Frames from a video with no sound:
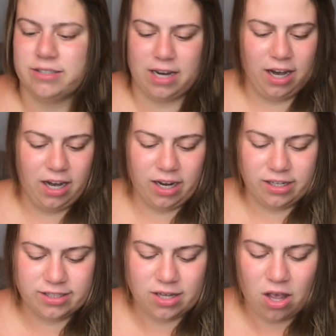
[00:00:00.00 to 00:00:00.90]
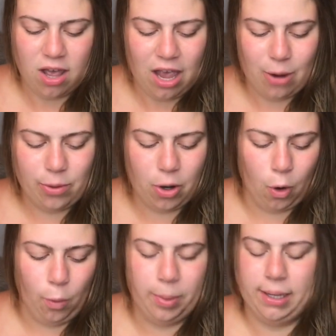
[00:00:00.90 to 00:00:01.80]
and I want to
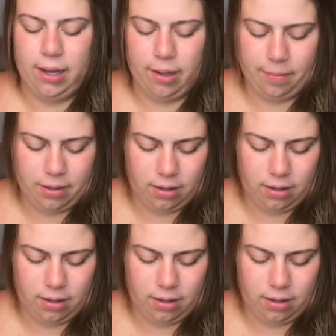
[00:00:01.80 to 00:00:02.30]
open it up.